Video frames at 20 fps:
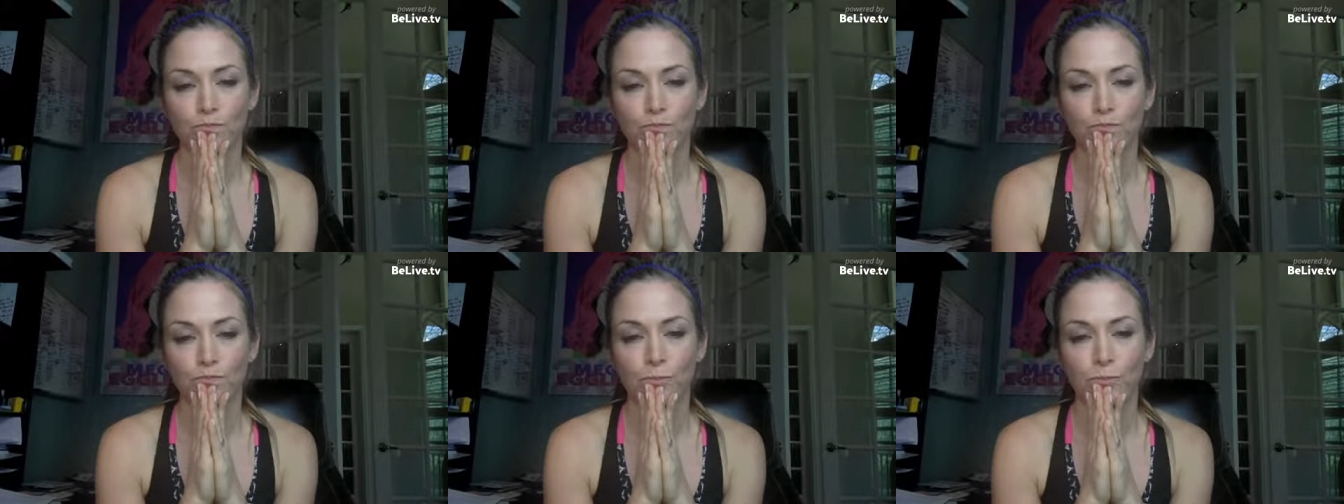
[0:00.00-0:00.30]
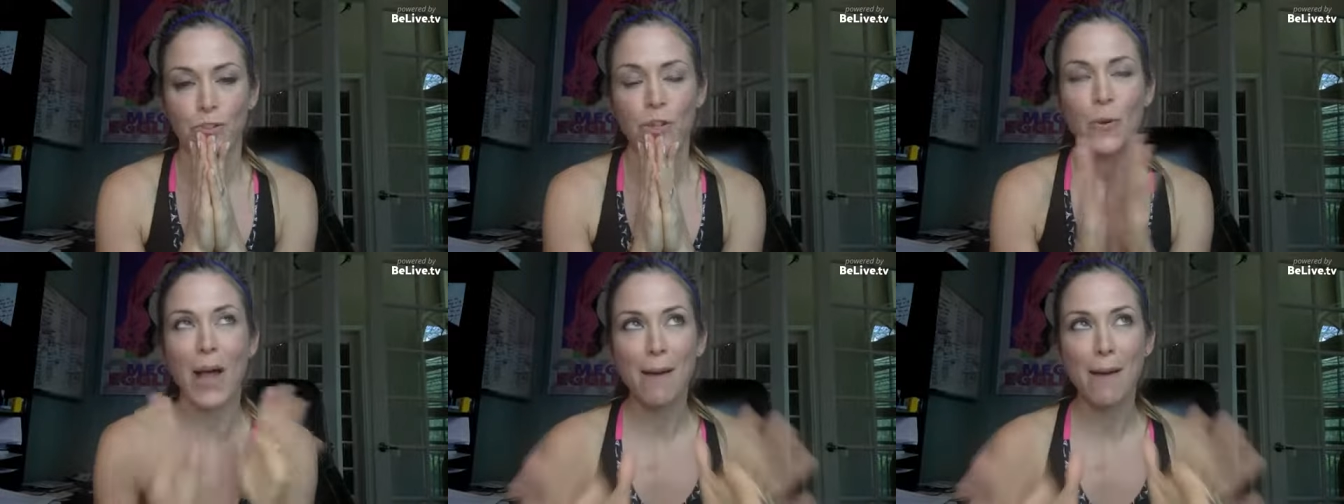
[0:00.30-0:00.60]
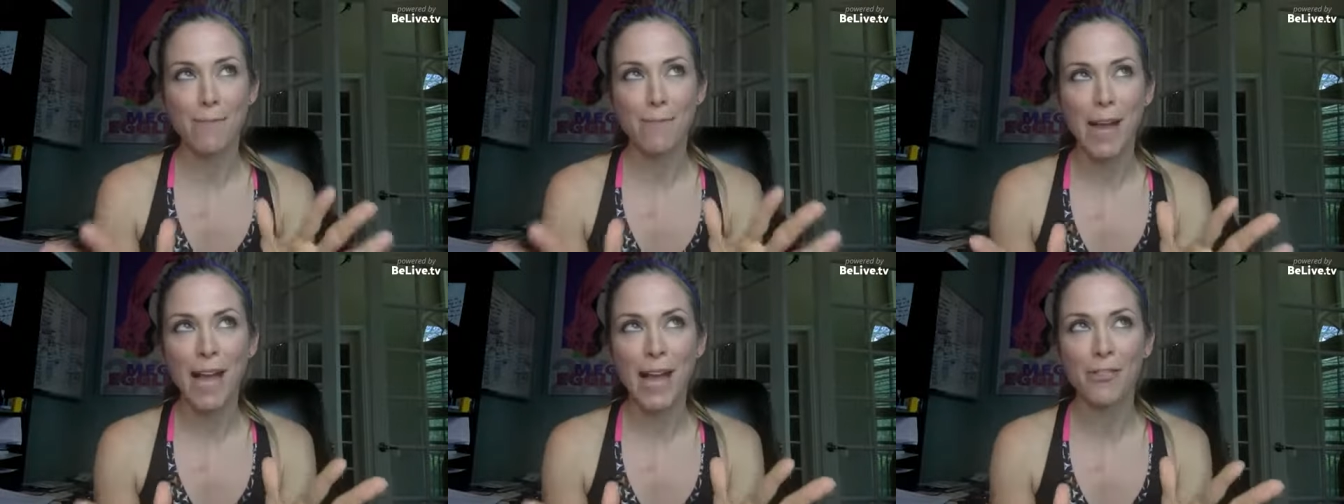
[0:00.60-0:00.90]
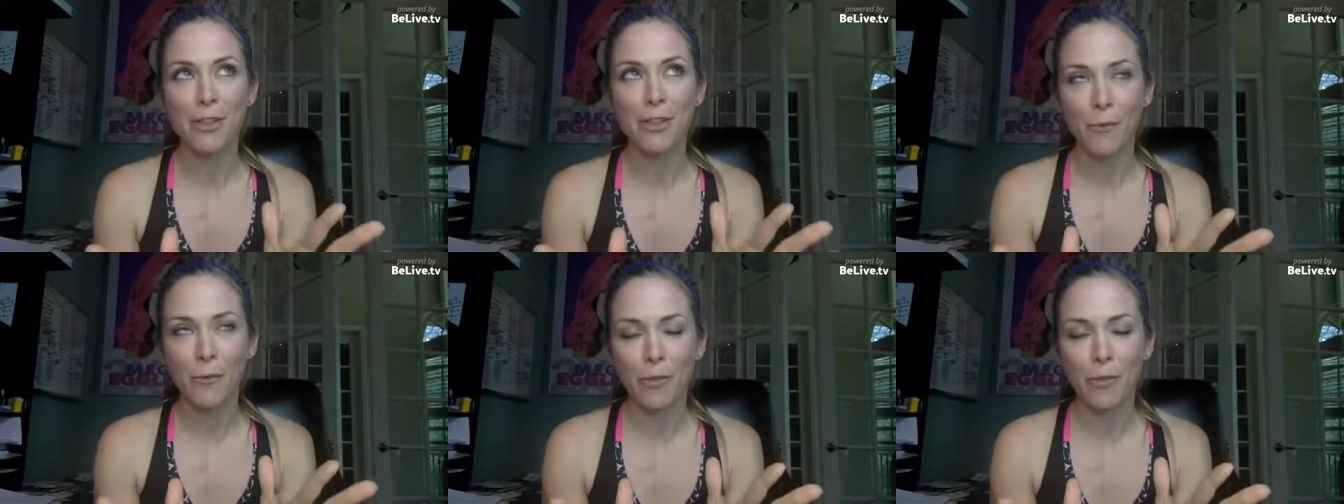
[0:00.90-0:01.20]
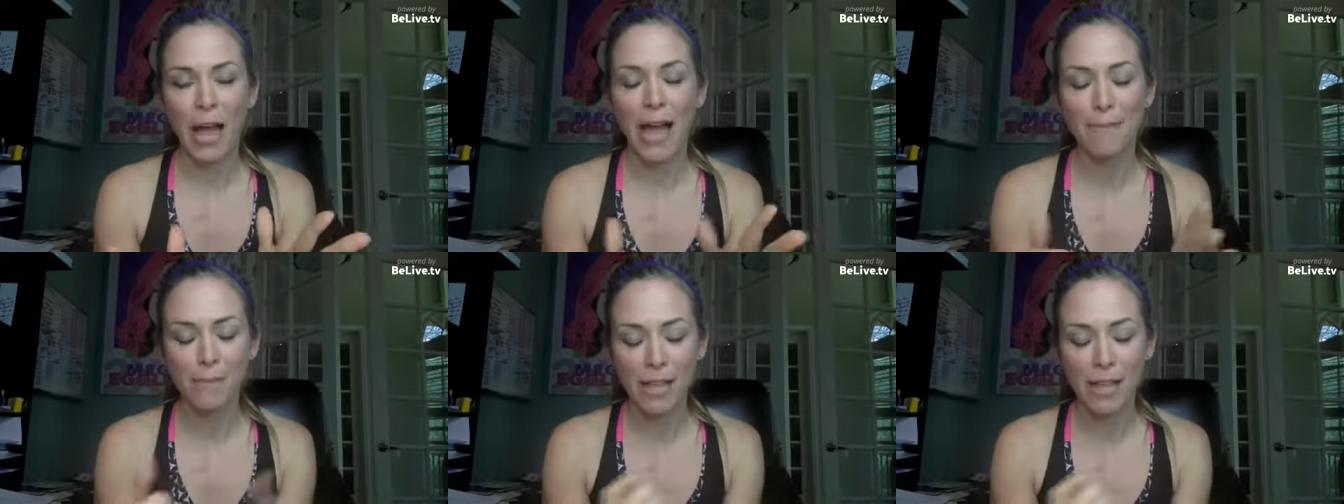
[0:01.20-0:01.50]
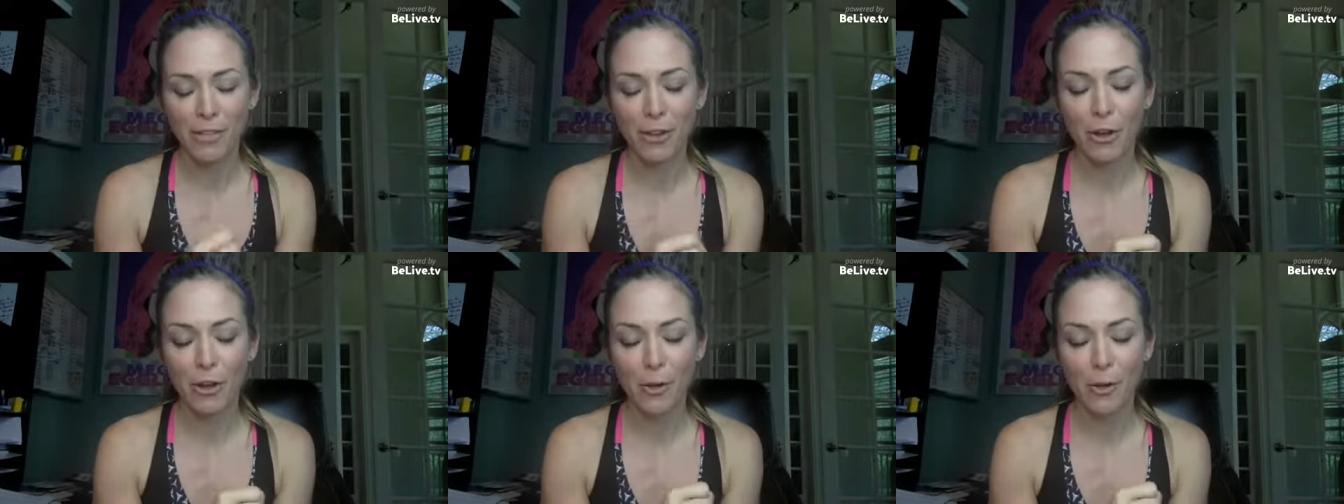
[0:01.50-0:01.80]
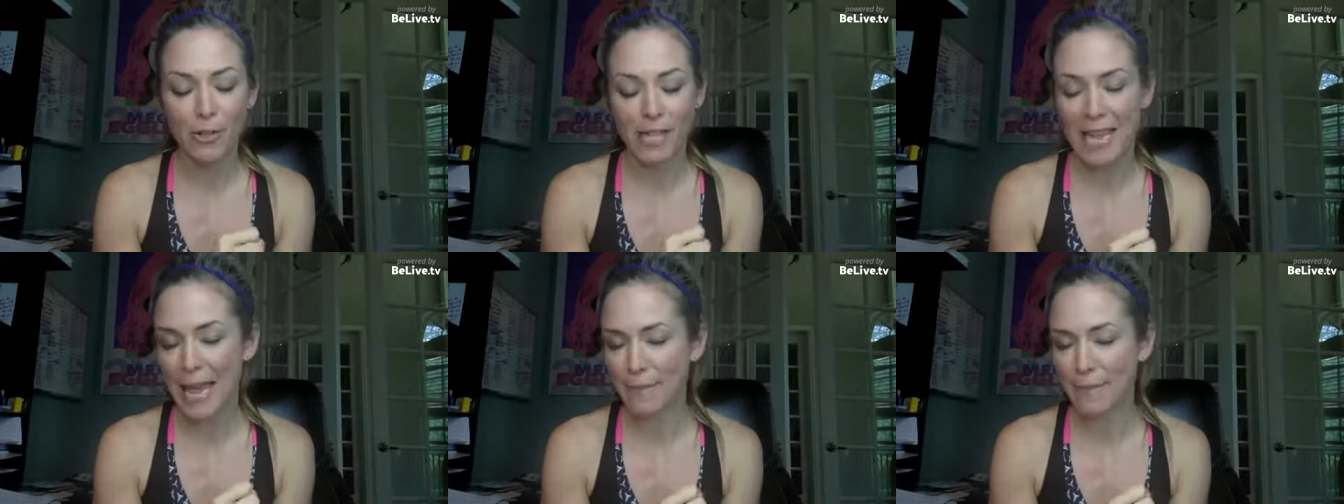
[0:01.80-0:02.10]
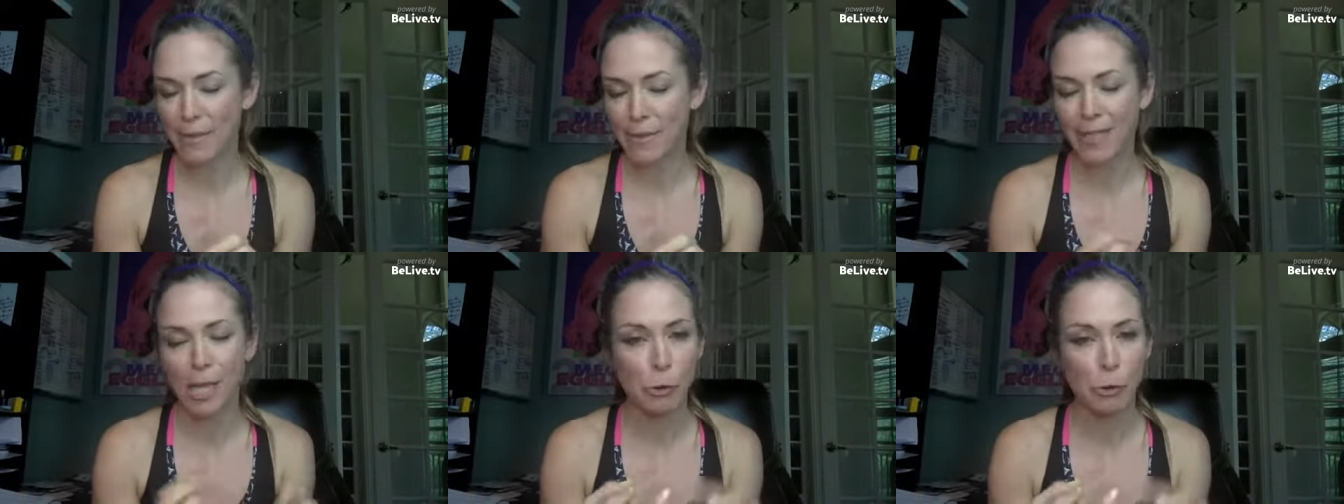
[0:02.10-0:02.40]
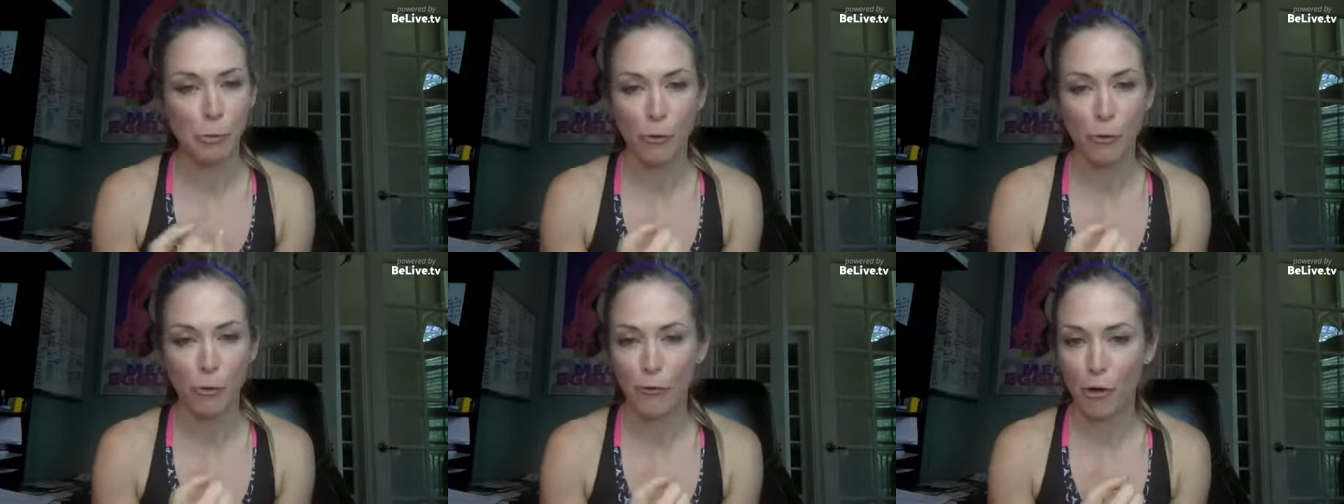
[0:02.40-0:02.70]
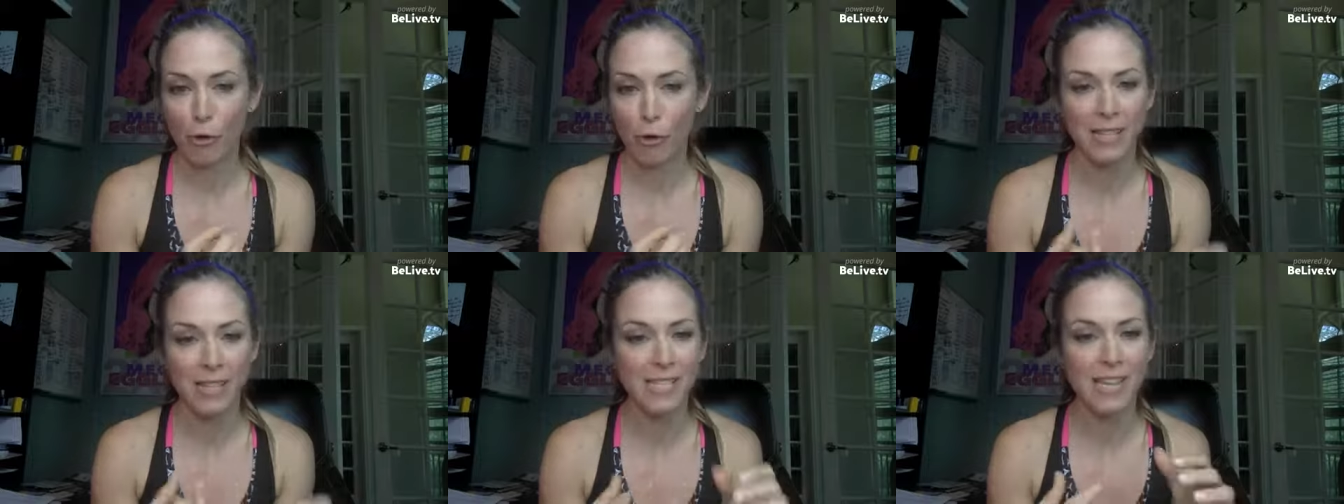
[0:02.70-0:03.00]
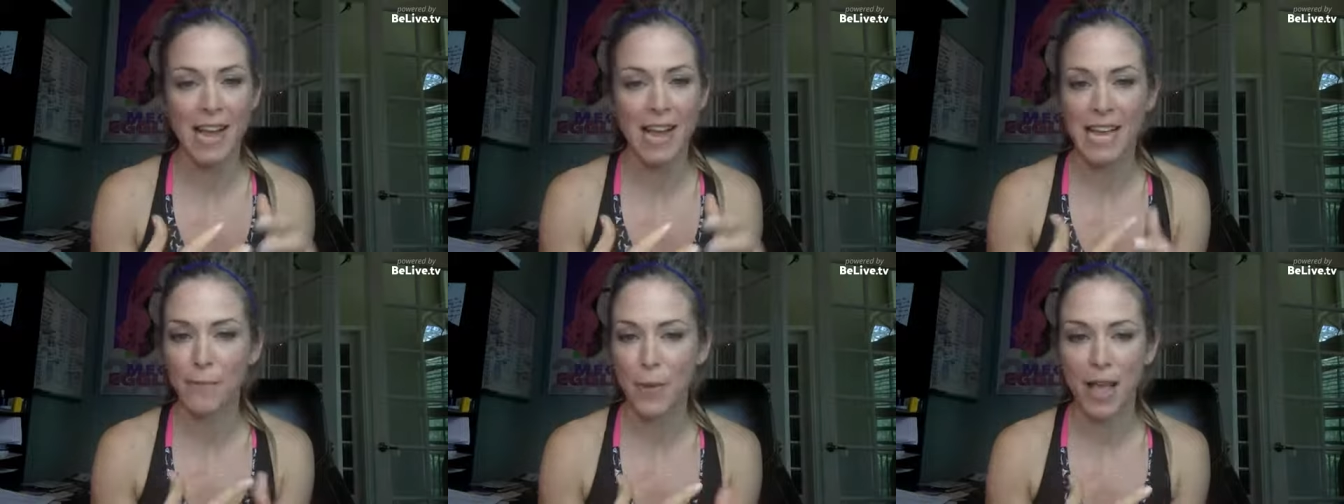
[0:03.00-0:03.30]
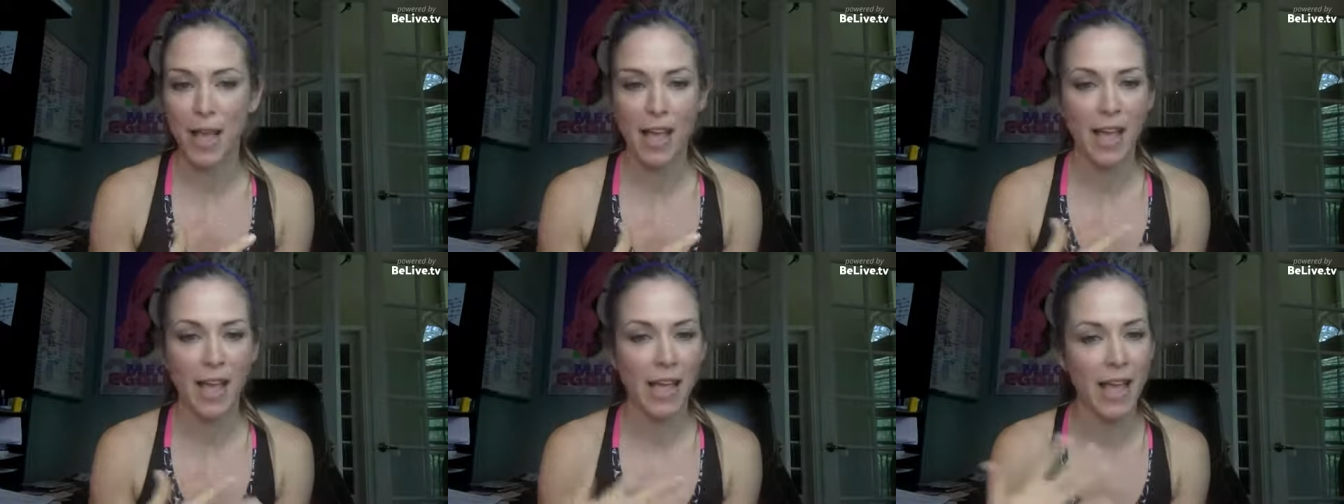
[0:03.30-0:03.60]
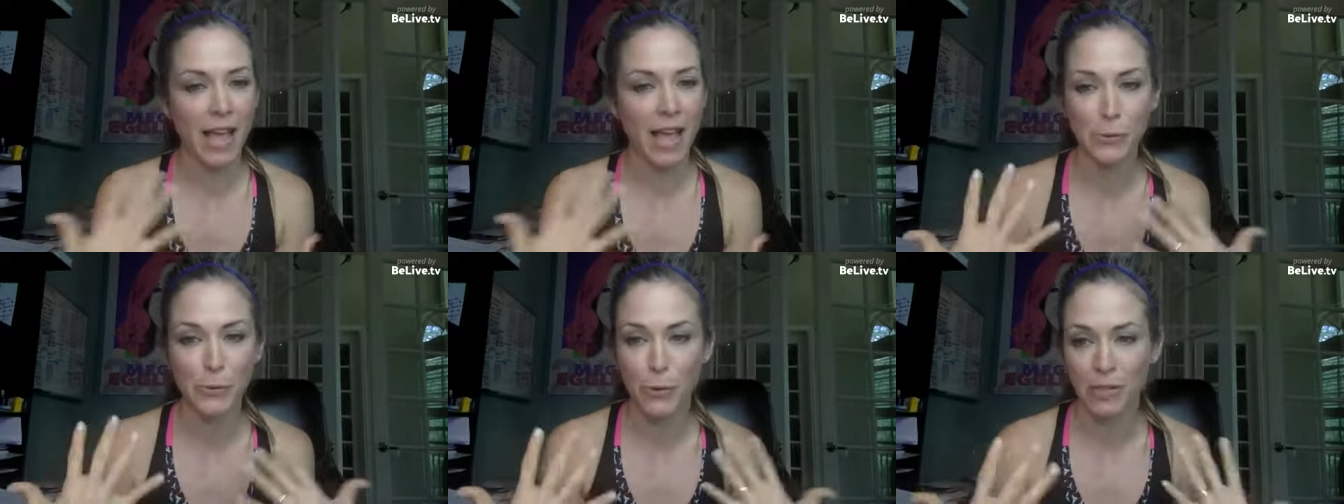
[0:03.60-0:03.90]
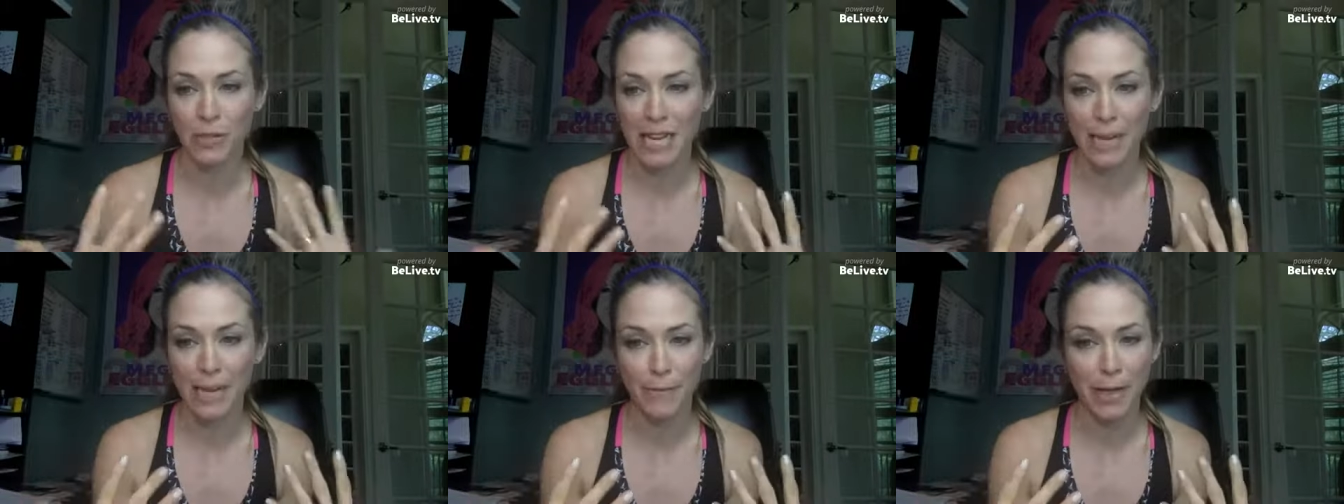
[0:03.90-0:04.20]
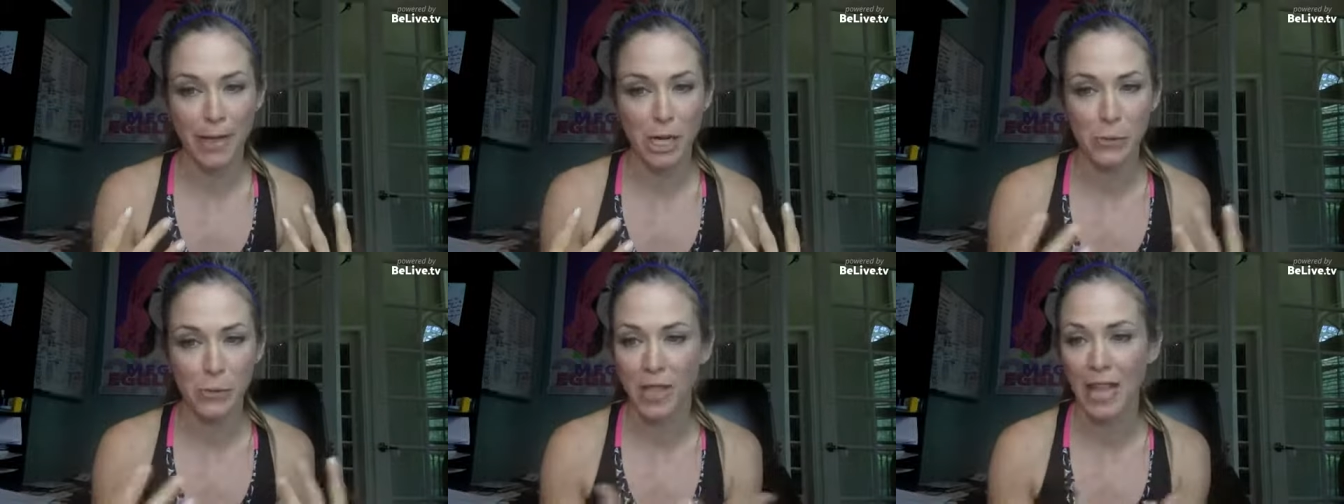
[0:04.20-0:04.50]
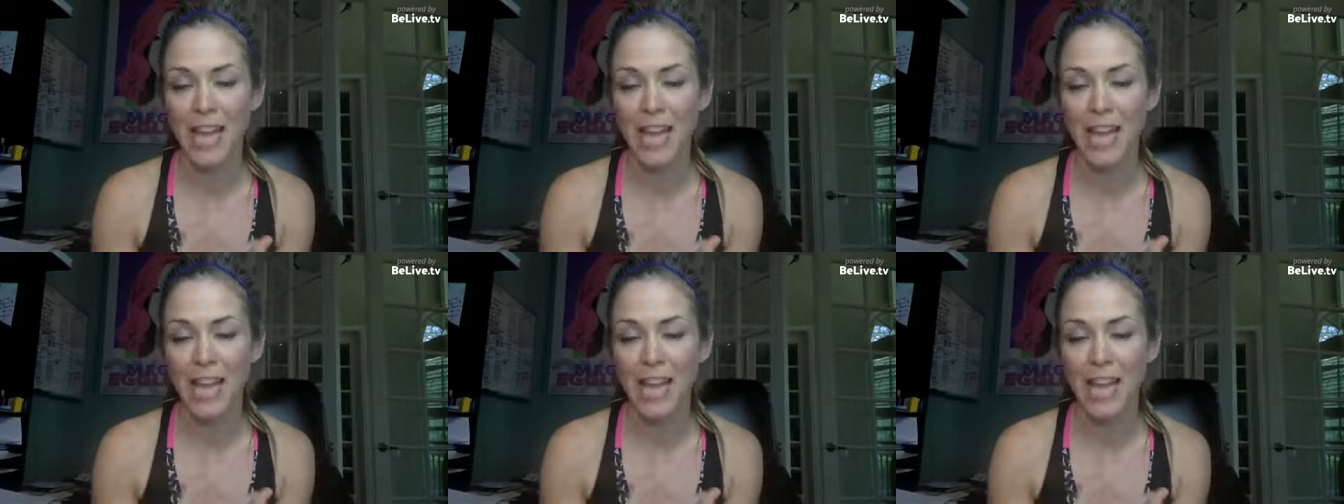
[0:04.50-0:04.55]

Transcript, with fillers: So I'm not the I'm not the coach that came in like super focused, type A, expert time management.